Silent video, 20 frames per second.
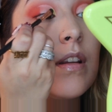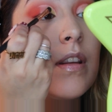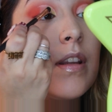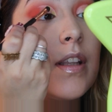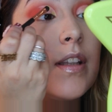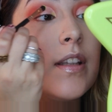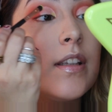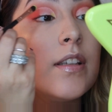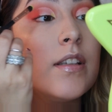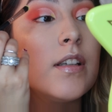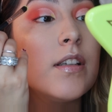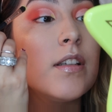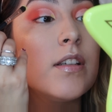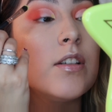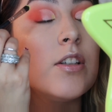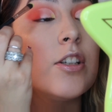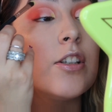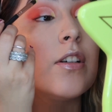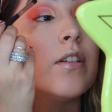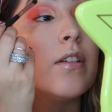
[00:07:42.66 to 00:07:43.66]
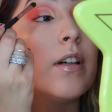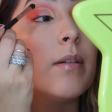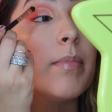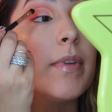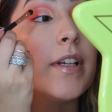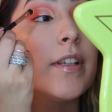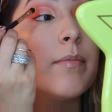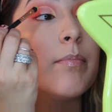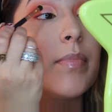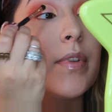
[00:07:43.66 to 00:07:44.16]
that this doesn't show up
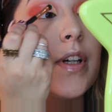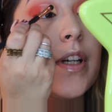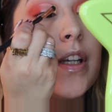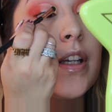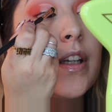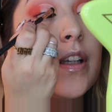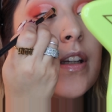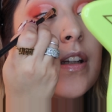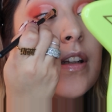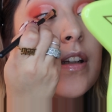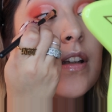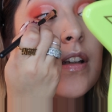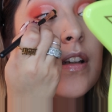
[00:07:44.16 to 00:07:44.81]
as bright.